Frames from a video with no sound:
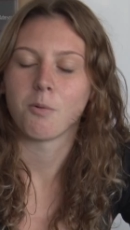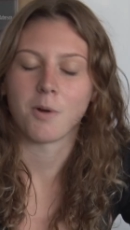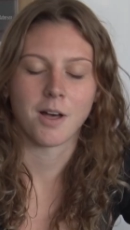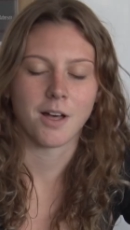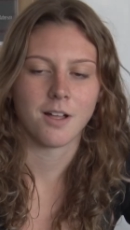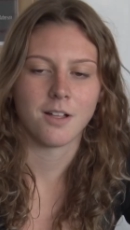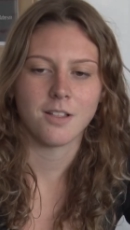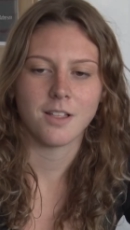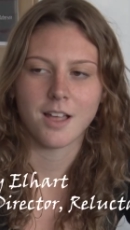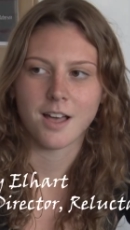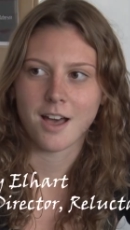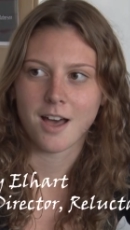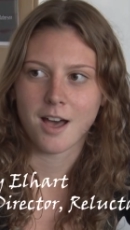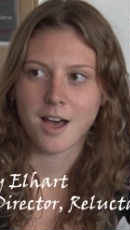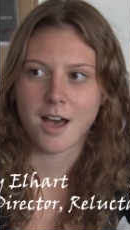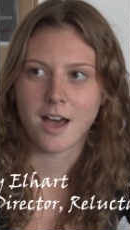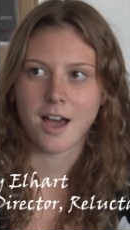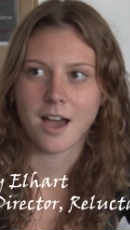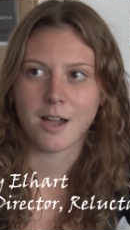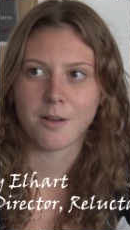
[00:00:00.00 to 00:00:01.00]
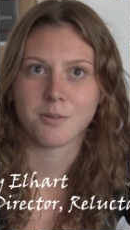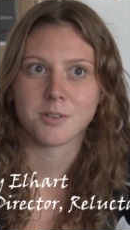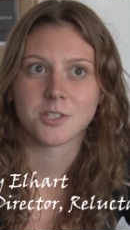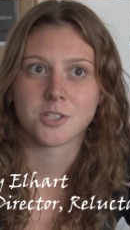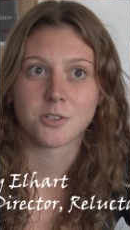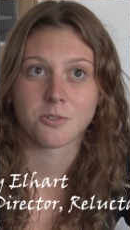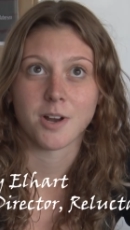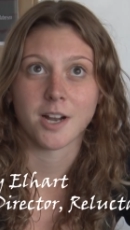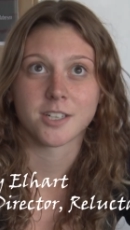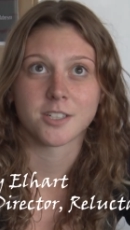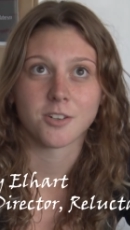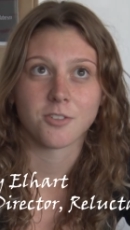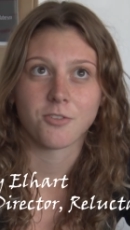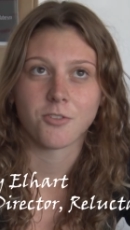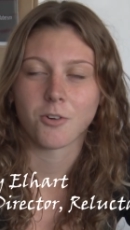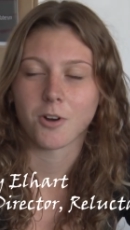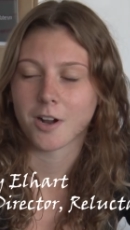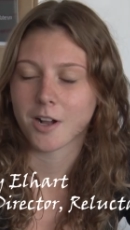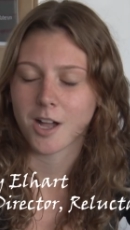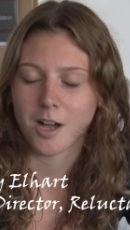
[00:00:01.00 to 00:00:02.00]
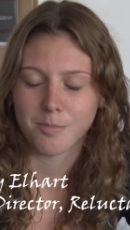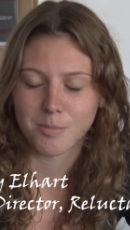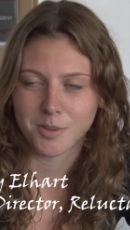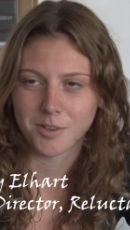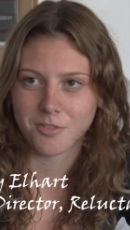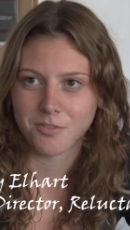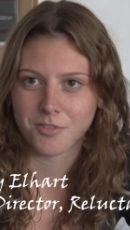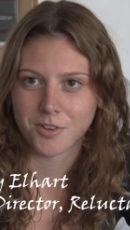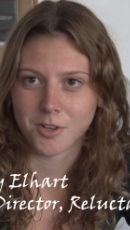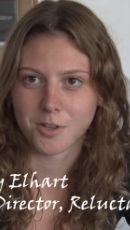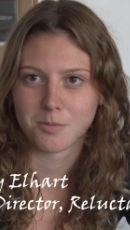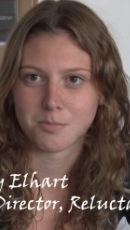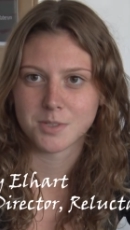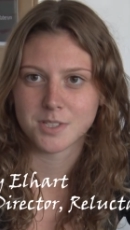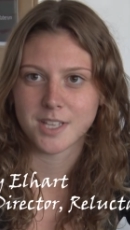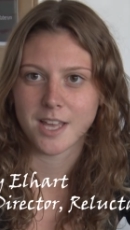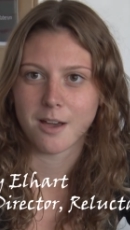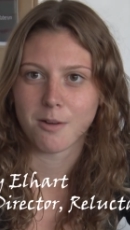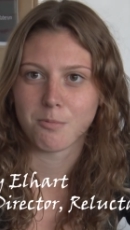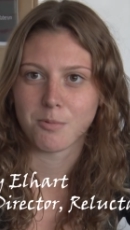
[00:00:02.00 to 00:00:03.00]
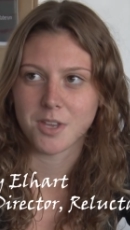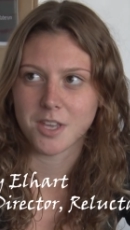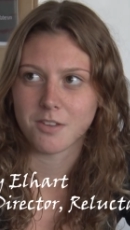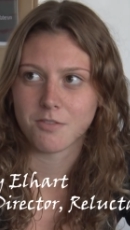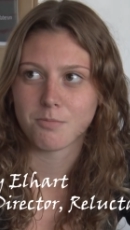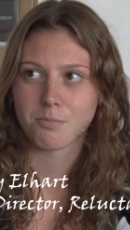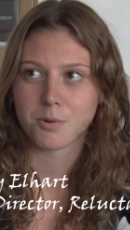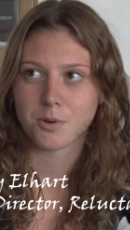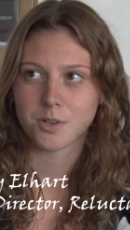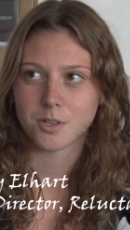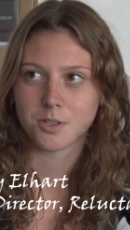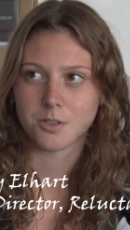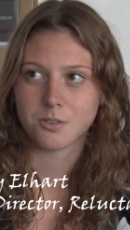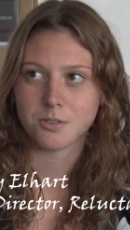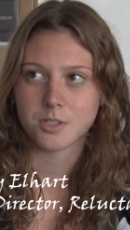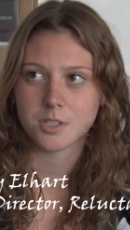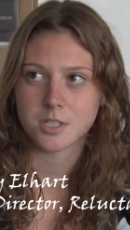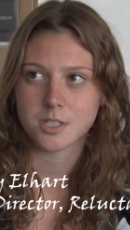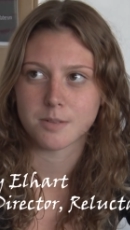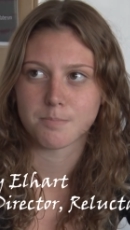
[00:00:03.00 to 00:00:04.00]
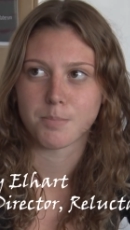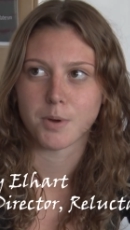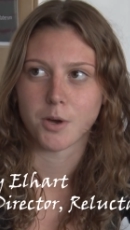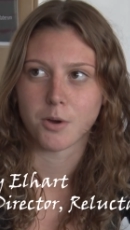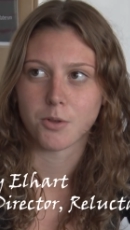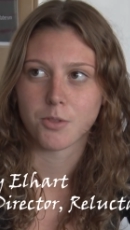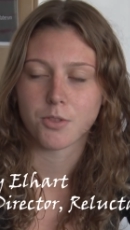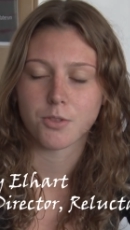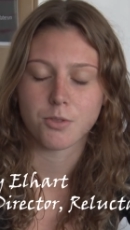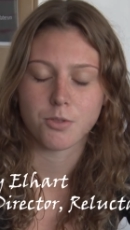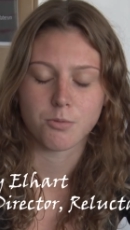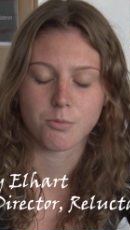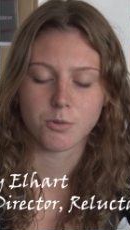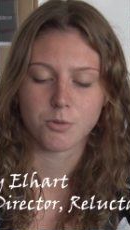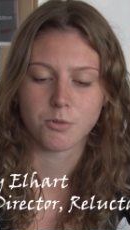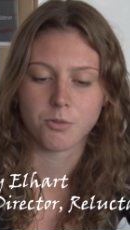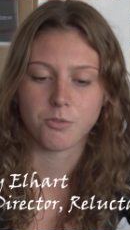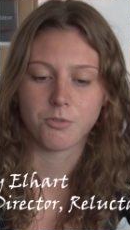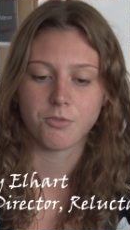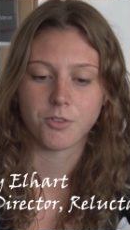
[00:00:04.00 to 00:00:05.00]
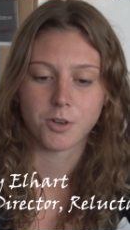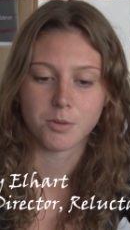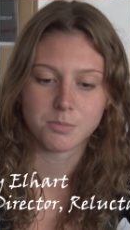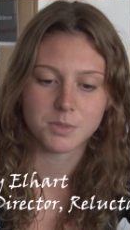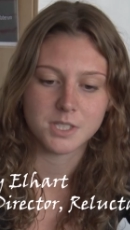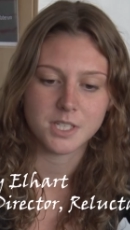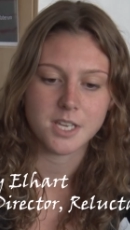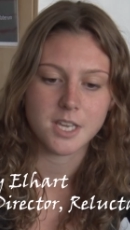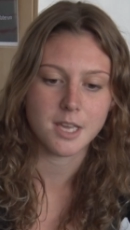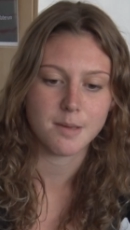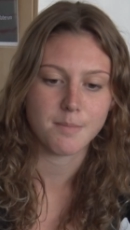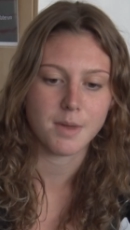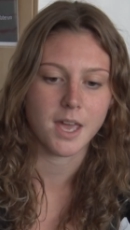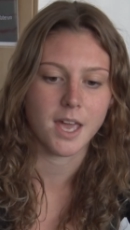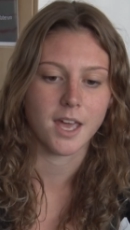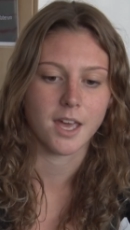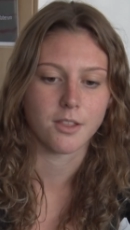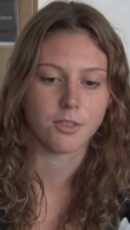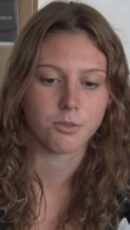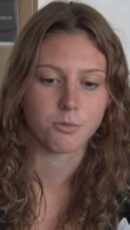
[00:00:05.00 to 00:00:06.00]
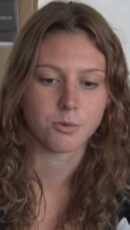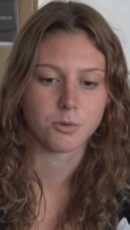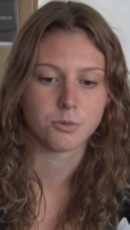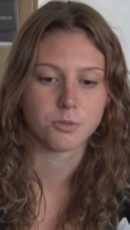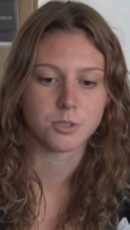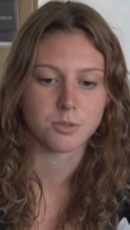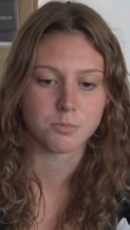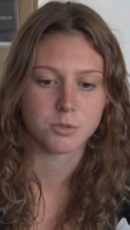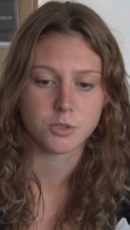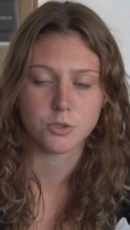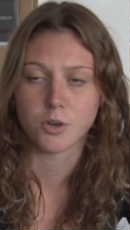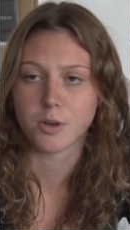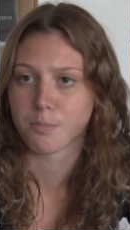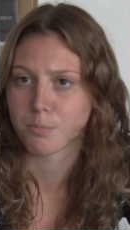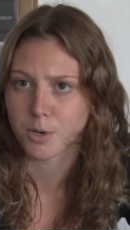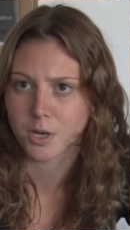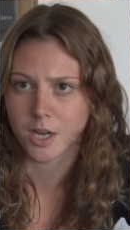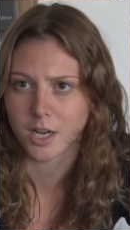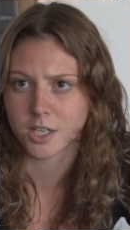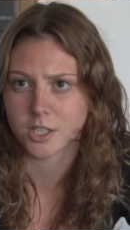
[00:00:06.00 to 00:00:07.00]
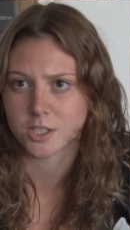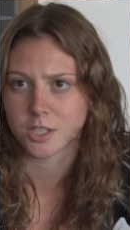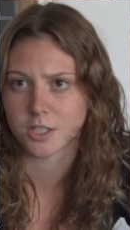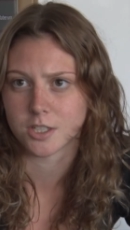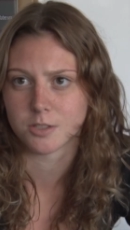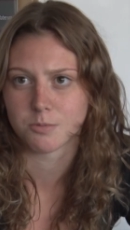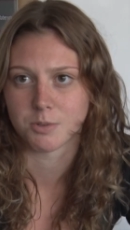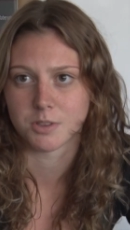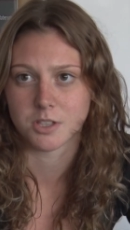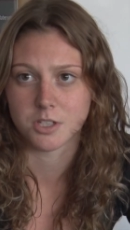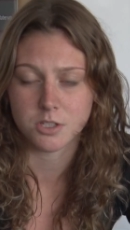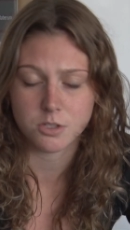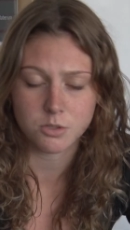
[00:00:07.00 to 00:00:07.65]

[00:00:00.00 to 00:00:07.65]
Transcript: Well, uh, I was director for a couple of films that we've produced, both through Film Team and through some student productions with the